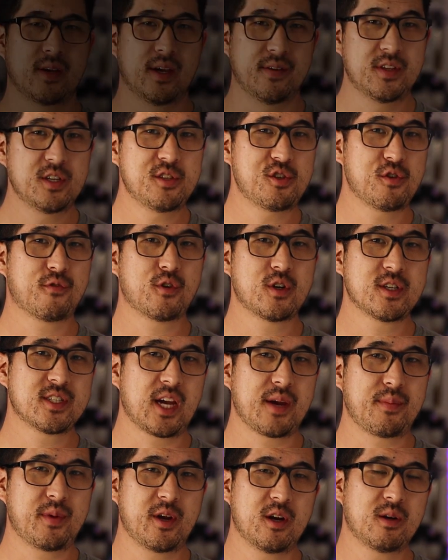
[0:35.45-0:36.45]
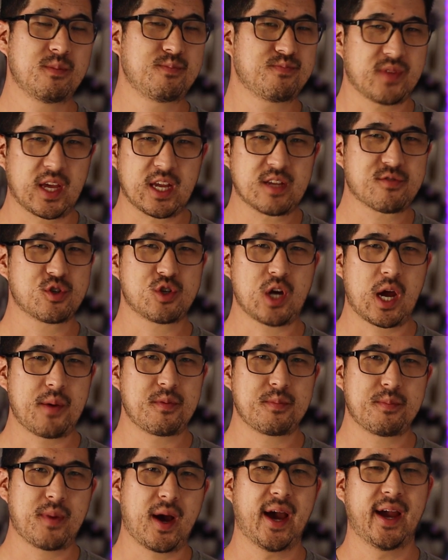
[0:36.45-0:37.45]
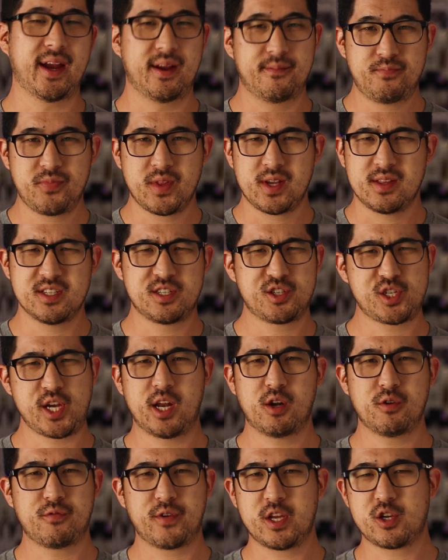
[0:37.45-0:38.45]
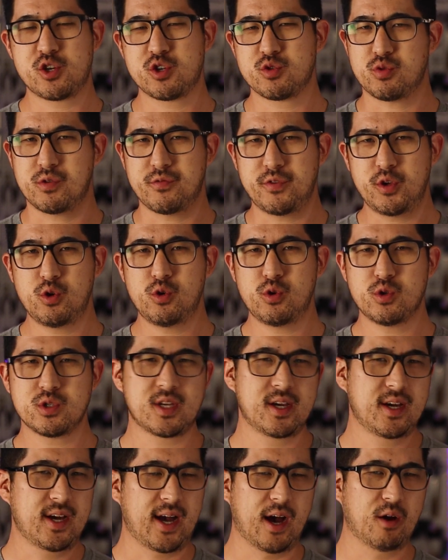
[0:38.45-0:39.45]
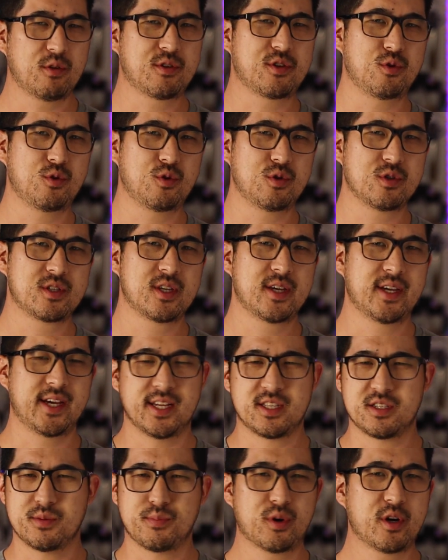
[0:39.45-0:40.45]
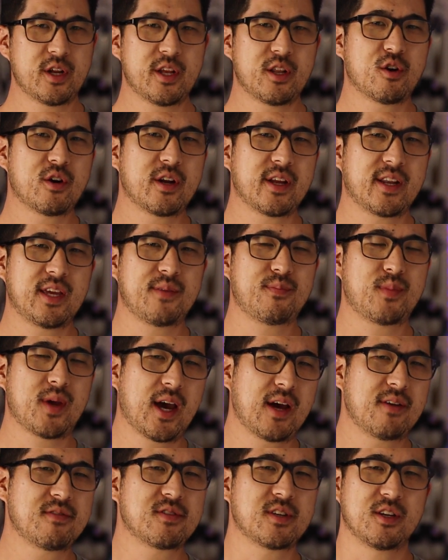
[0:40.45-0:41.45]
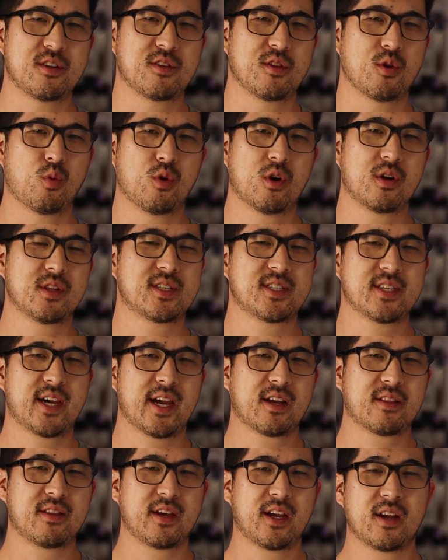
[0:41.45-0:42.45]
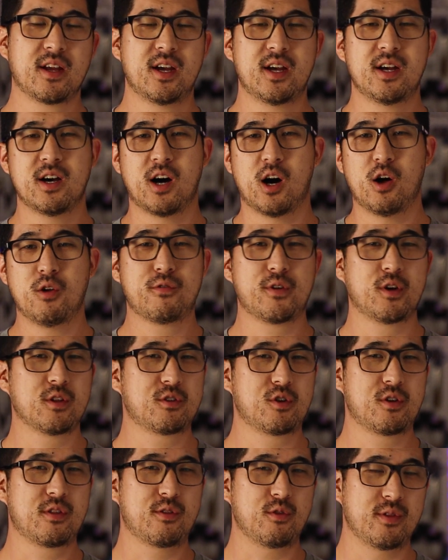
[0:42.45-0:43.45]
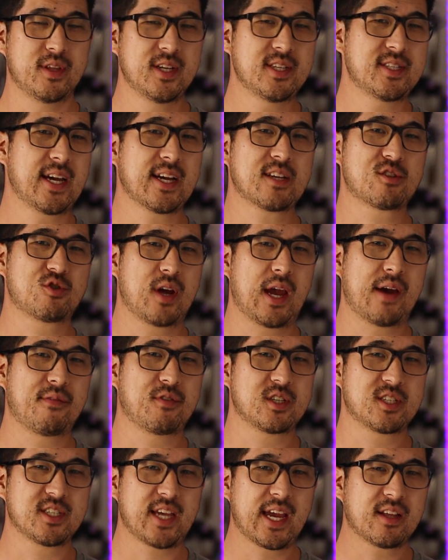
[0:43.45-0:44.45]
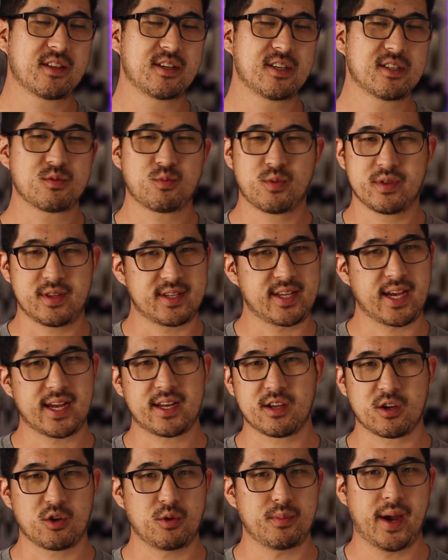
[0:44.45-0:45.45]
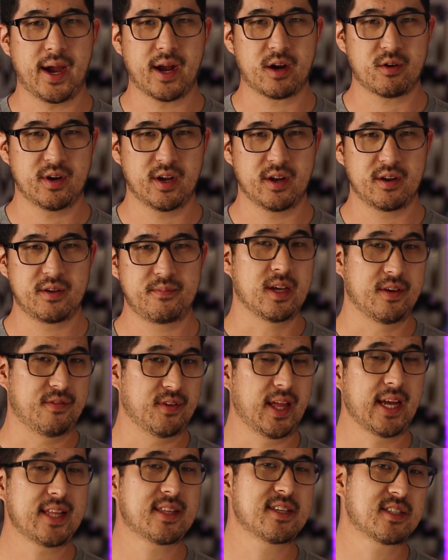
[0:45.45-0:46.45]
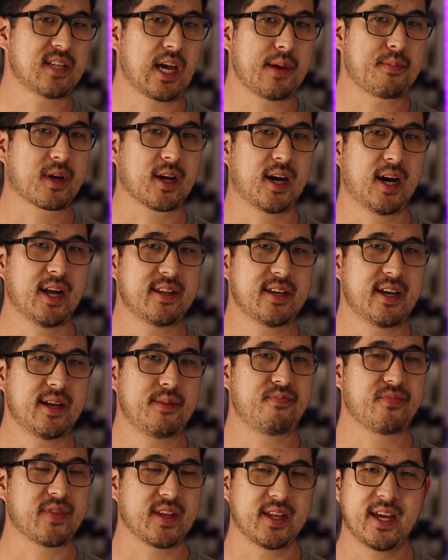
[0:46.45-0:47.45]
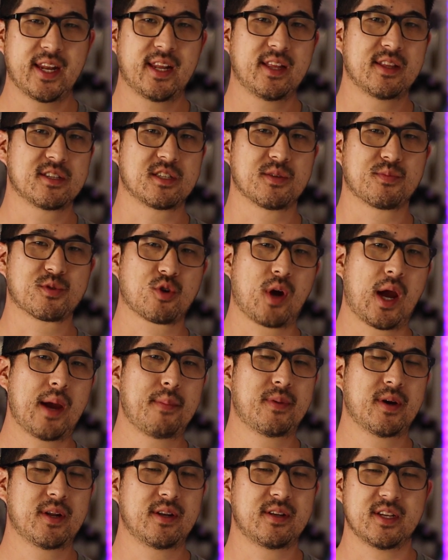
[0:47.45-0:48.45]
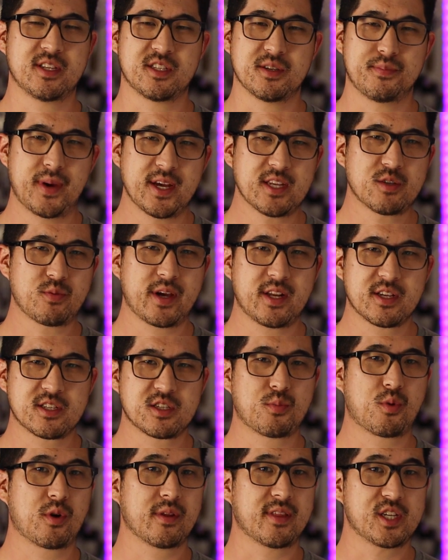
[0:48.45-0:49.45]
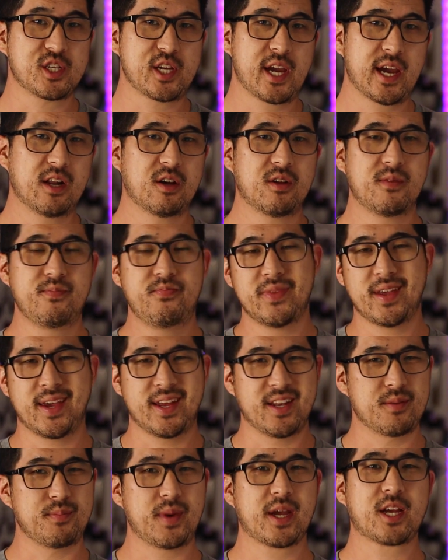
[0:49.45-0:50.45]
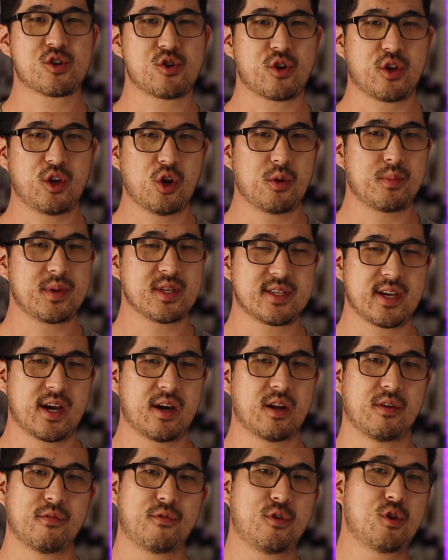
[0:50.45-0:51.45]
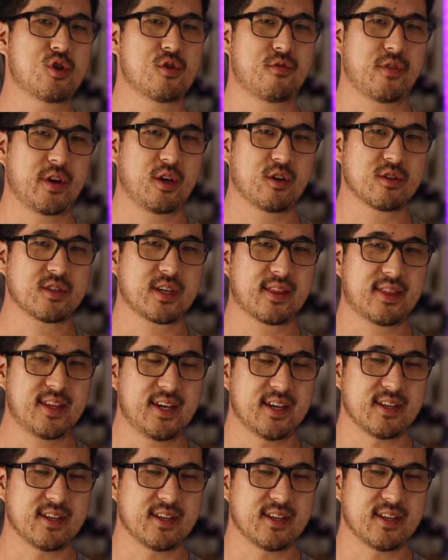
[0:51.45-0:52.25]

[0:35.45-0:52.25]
If this is your first time here, thanks for dropping by. This channel features reviews, how-tos, and some pretty nerdy deep dives into the world of cycling, all filtered through this extra average cyclist with a technical background. If you like this type of content, then hitting the subscribe button is the best way to support the channel and to make sure you don't miss out on future videos like